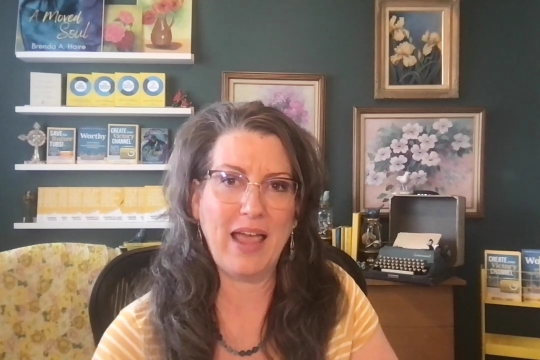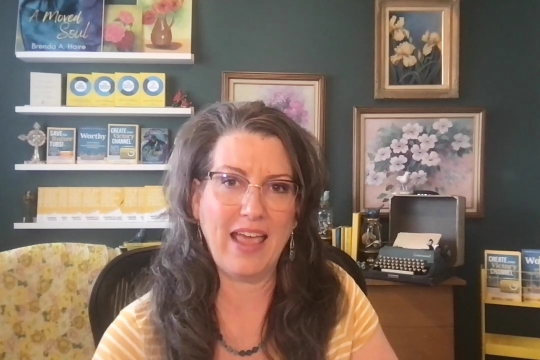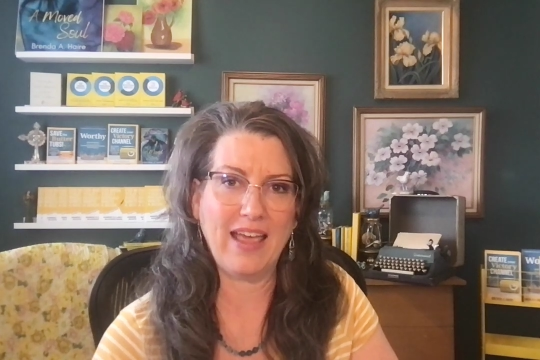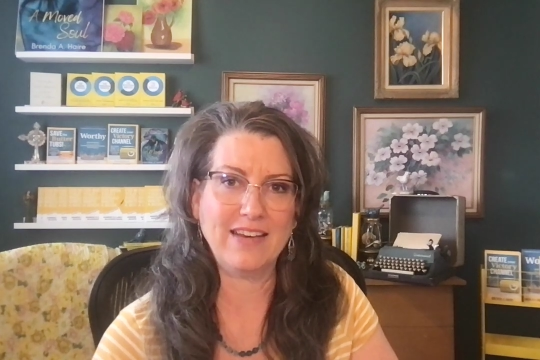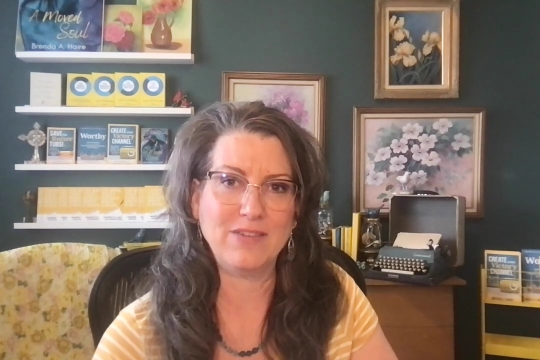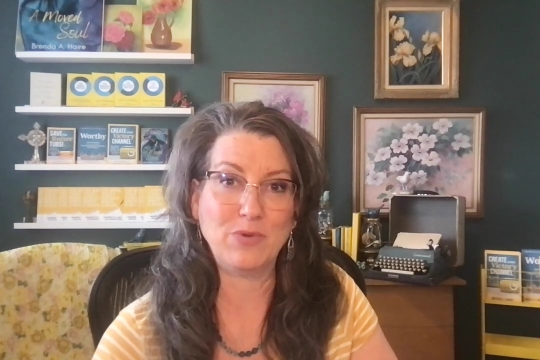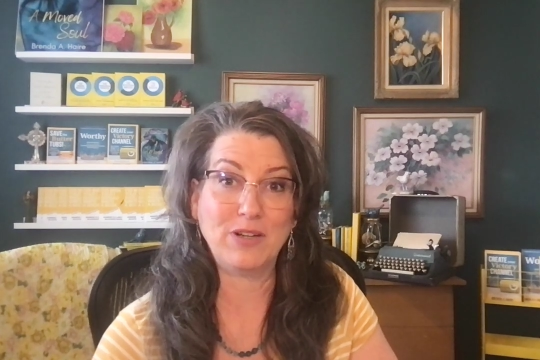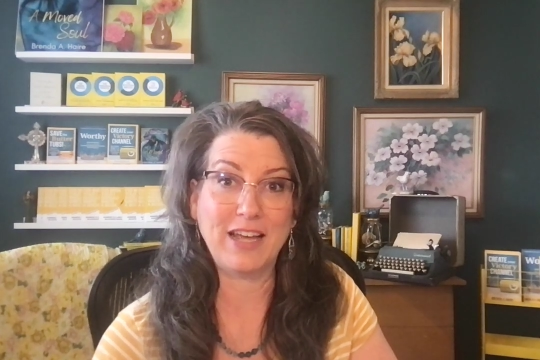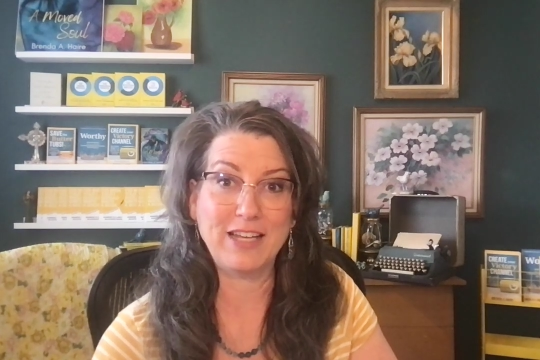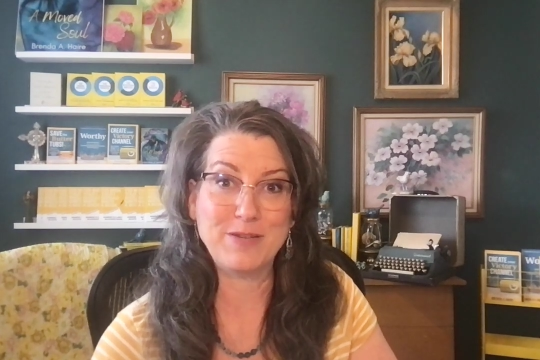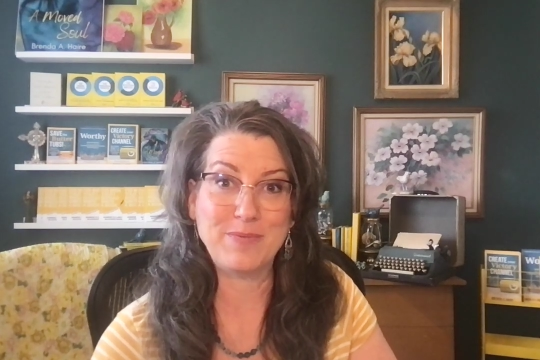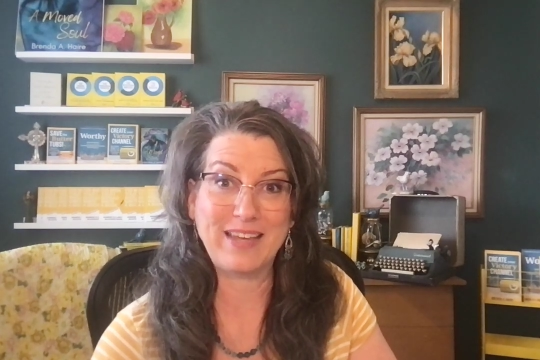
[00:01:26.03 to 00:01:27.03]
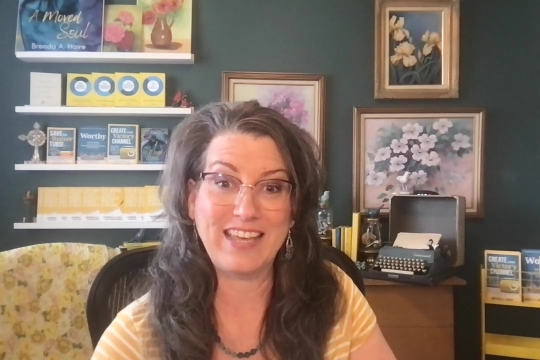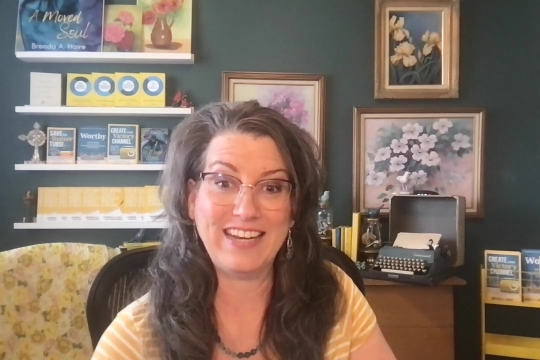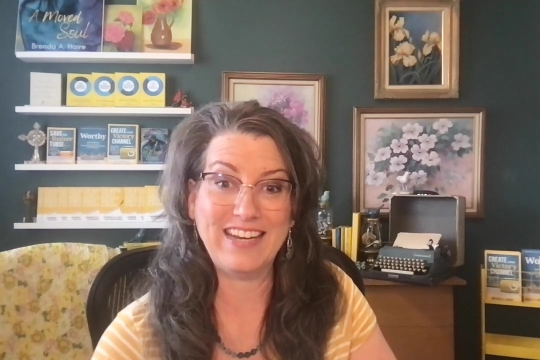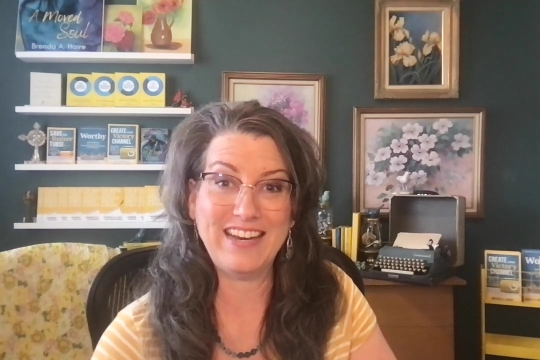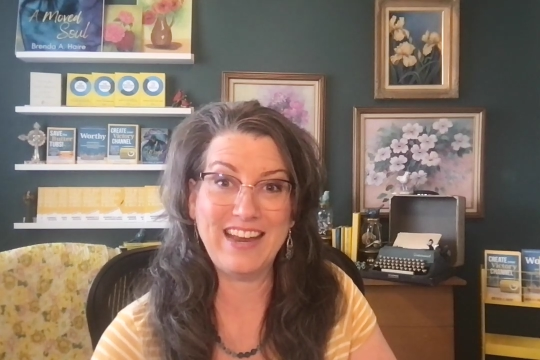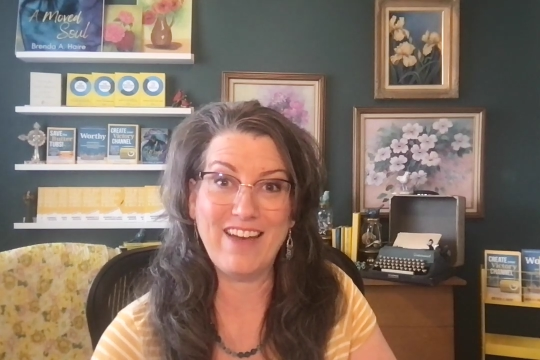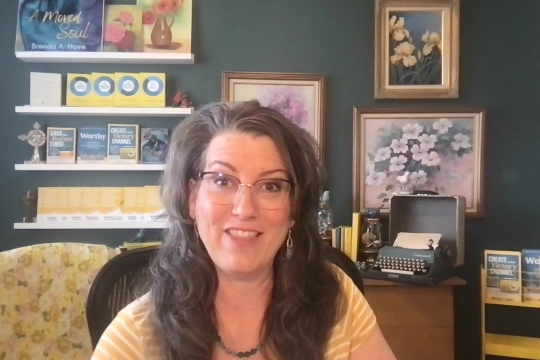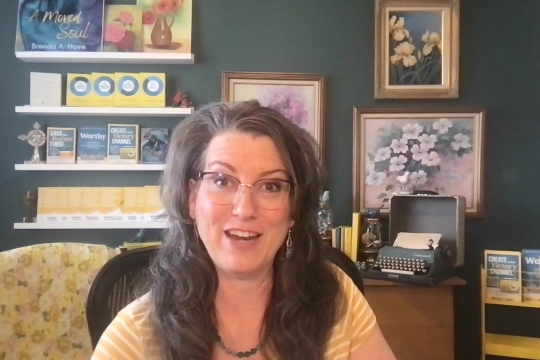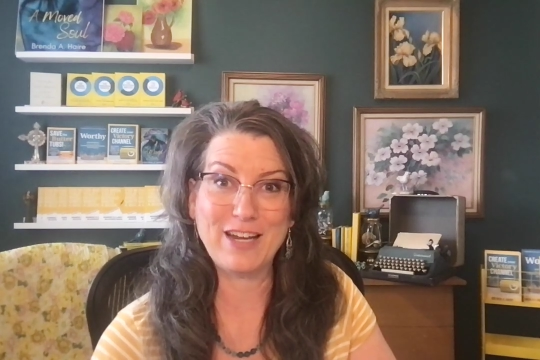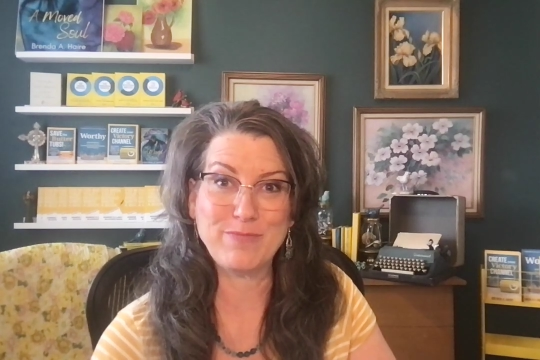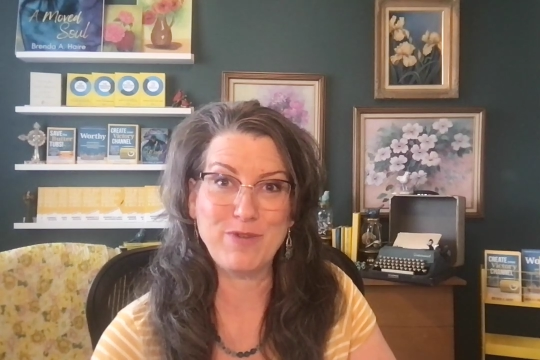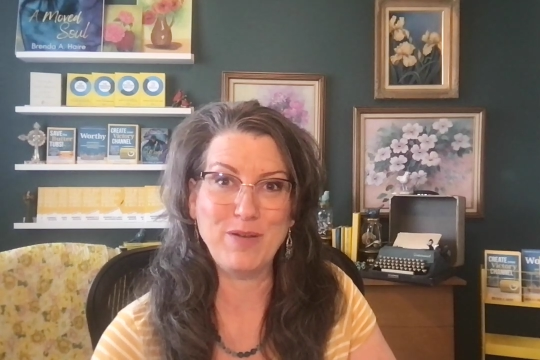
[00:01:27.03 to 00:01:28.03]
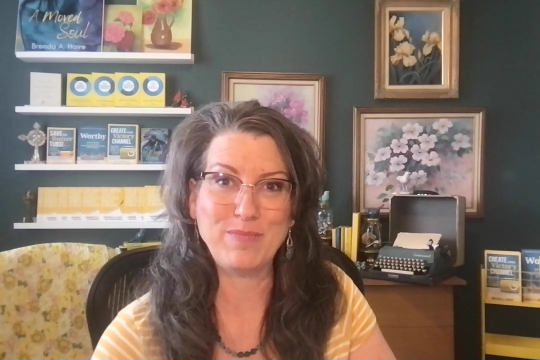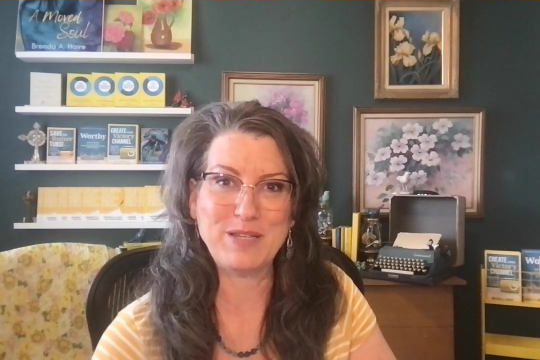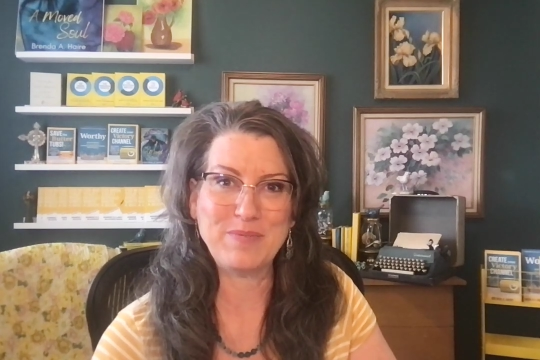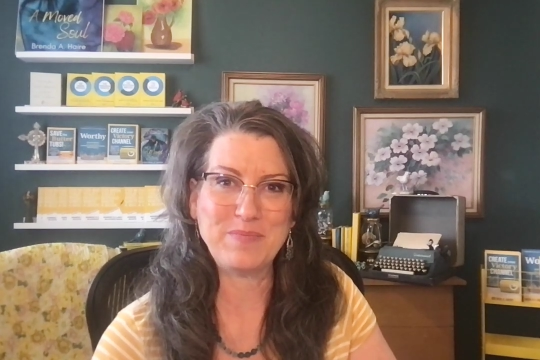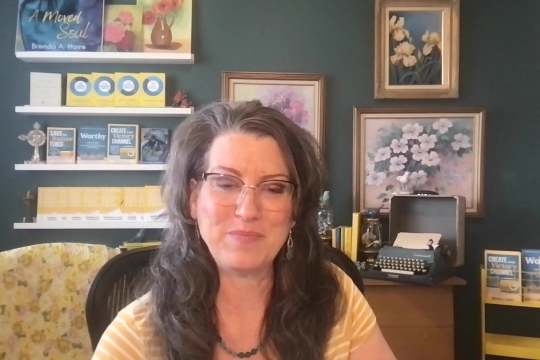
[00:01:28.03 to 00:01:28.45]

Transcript: and we'll catch up again on the next prompt.